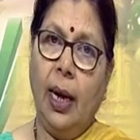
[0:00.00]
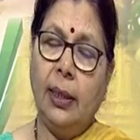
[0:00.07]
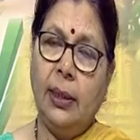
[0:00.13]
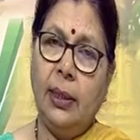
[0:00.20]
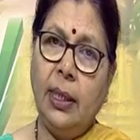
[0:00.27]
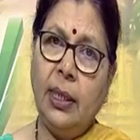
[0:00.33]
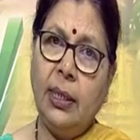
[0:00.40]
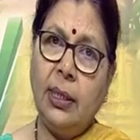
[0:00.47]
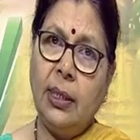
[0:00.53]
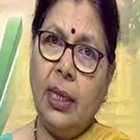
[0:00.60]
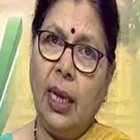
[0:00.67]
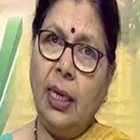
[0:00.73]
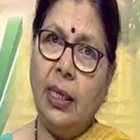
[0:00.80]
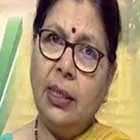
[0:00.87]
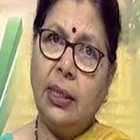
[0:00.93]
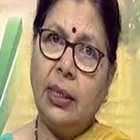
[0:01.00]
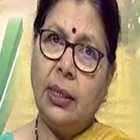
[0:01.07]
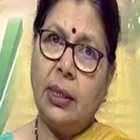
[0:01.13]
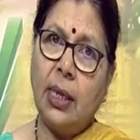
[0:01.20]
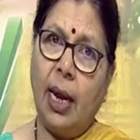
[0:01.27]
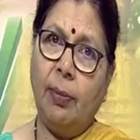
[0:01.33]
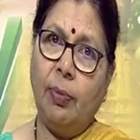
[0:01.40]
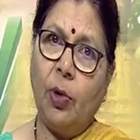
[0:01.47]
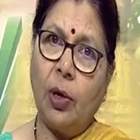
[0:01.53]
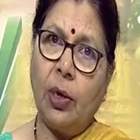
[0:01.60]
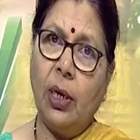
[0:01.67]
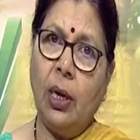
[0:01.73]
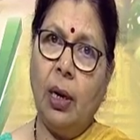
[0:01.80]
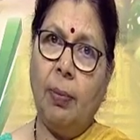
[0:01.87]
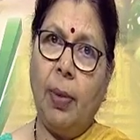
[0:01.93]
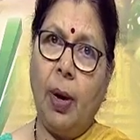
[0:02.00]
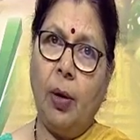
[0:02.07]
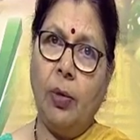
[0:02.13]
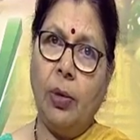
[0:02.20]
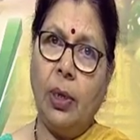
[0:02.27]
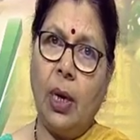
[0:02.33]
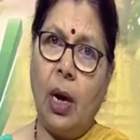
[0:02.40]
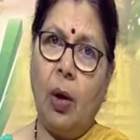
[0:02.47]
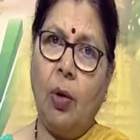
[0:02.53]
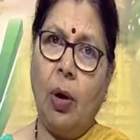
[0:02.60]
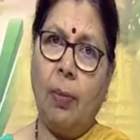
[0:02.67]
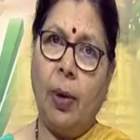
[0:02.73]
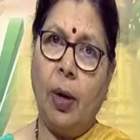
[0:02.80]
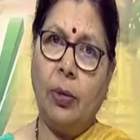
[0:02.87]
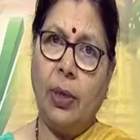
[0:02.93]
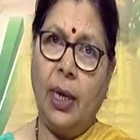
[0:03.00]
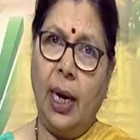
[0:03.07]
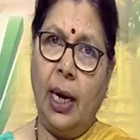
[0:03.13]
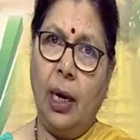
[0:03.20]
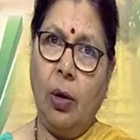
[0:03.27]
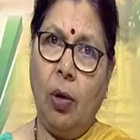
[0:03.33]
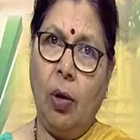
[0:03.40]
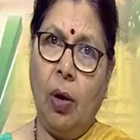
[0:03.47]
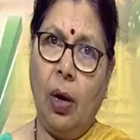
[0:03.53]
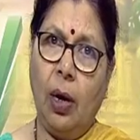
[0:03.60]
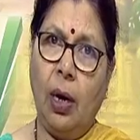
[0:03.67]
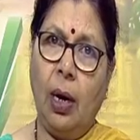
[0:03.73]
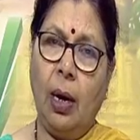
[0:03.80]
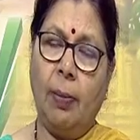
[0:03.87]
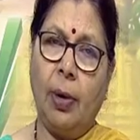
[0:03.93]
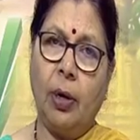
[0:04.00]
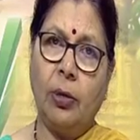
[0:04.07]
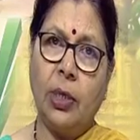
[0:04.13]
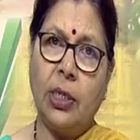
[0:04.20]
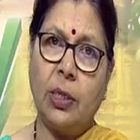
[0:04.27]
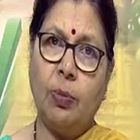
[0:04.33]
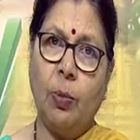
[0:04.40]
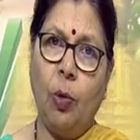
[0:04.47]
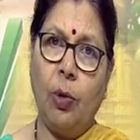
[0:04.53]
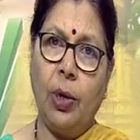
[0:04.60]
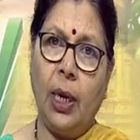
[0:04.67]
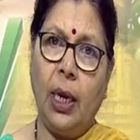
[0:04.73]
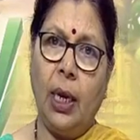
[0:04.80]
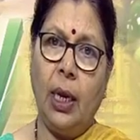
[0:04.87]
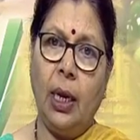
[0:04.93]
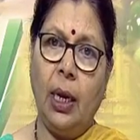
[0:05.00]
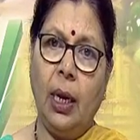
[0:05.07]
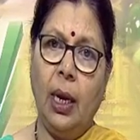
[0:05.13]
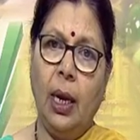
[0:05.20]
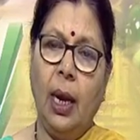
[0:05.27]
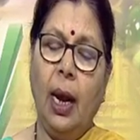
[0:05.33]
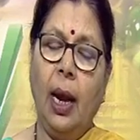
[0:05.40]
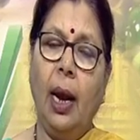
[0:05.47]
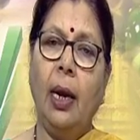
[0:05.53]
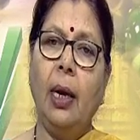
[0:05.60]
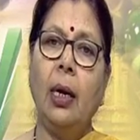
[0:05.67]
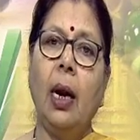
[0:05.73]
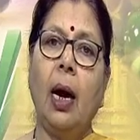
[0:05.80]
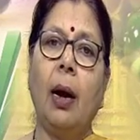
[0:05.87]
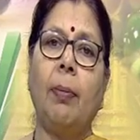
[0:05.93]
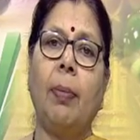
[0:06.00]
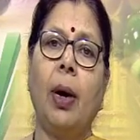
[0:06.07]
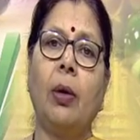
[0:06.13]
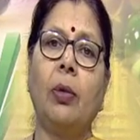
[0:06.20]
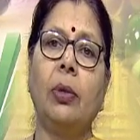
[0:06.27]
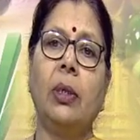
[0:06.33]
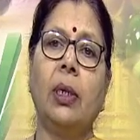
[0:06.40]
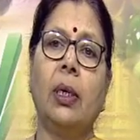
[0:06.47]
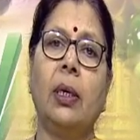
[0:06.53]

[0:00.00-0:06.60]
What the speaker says: And these things I am talking about now, about the alcohol, about the smoking, and about